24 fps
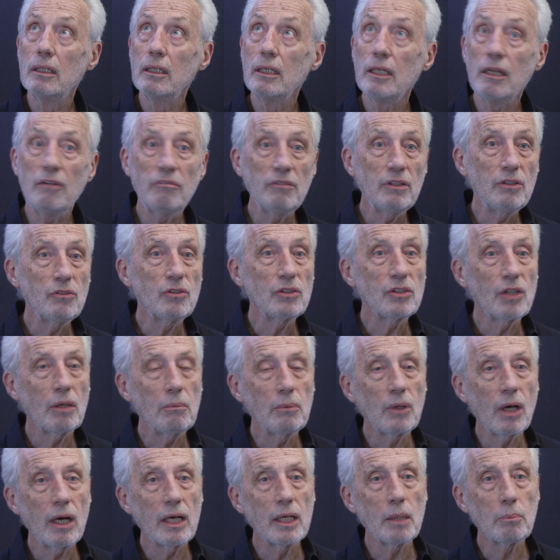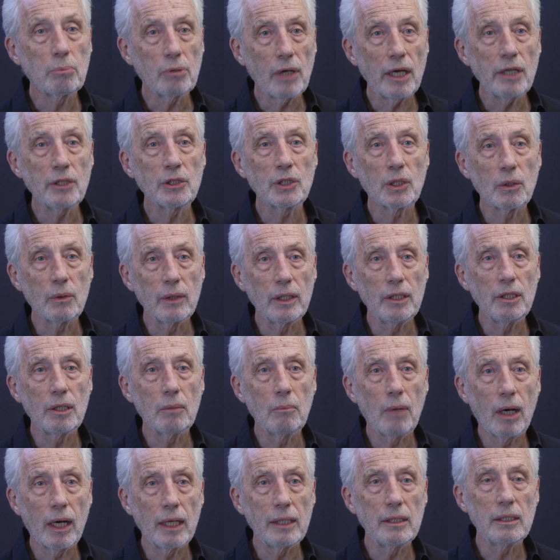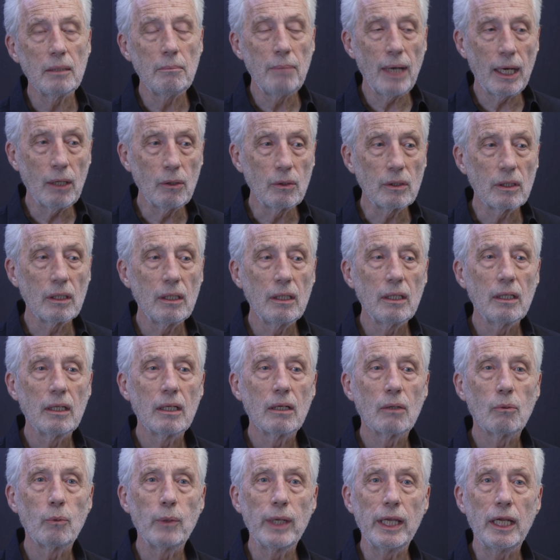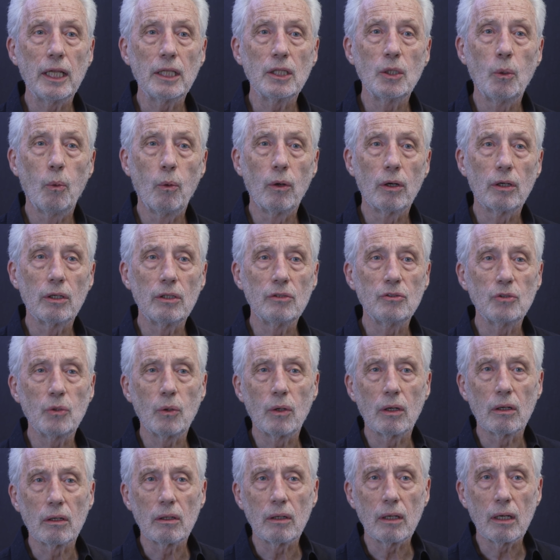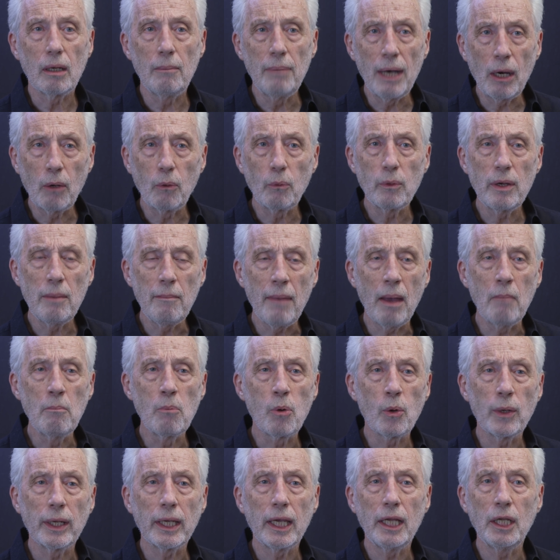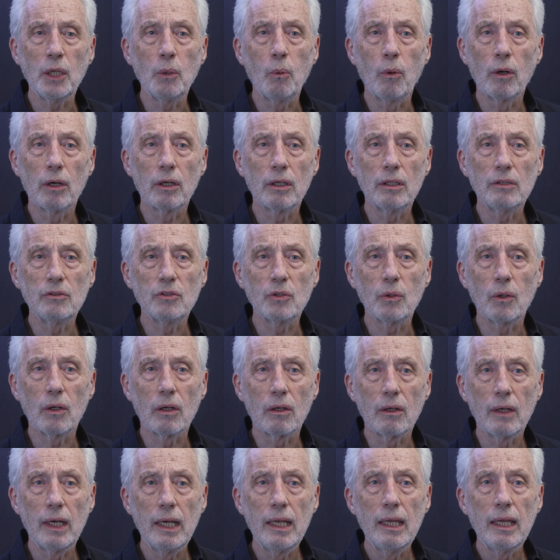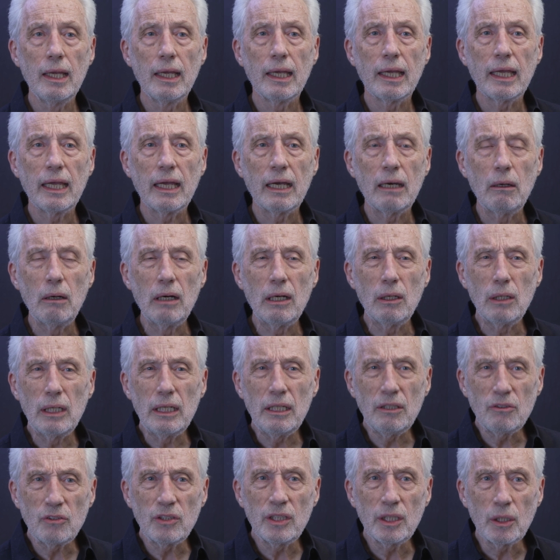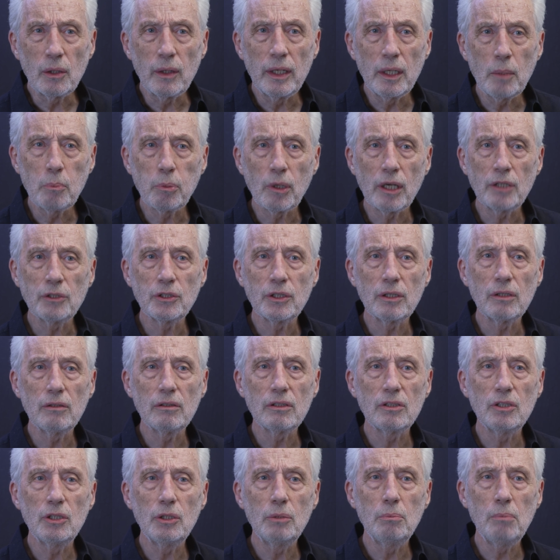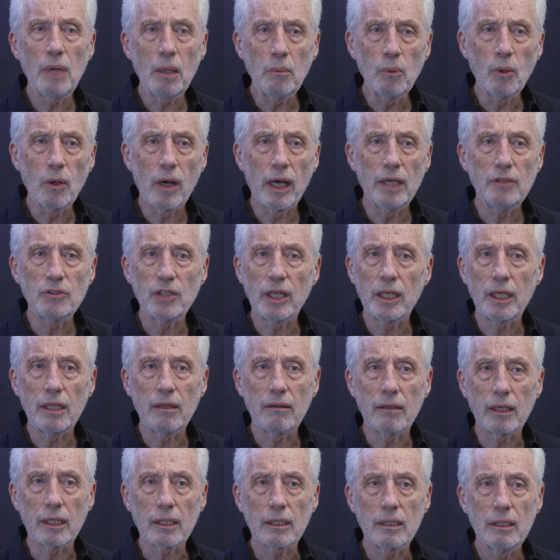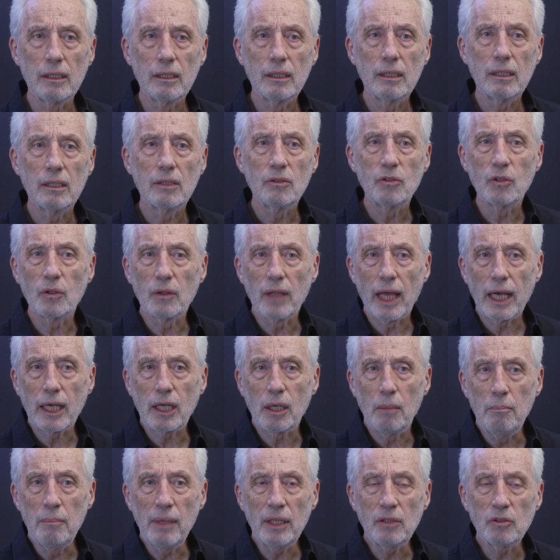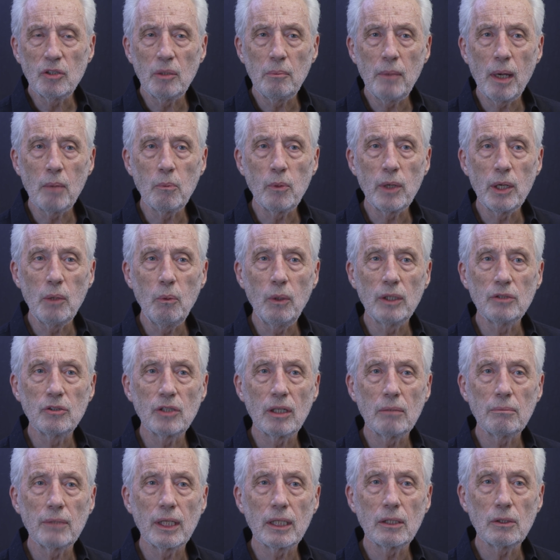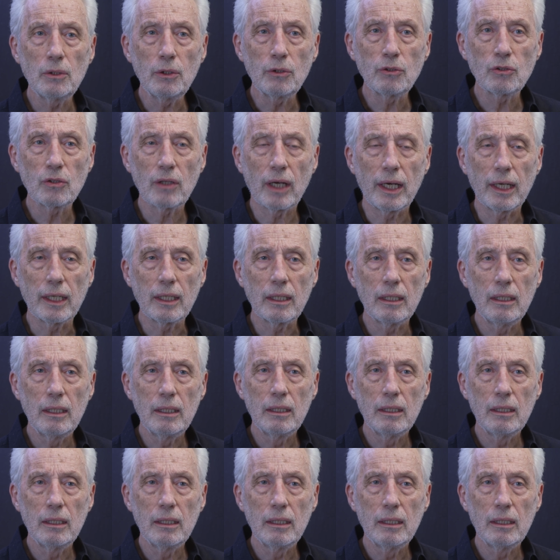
if there's some kind of pressure in your mind about reading the words or about remembering any words, or is there any pressure to memorize anything? to like commit to memory what something looks like.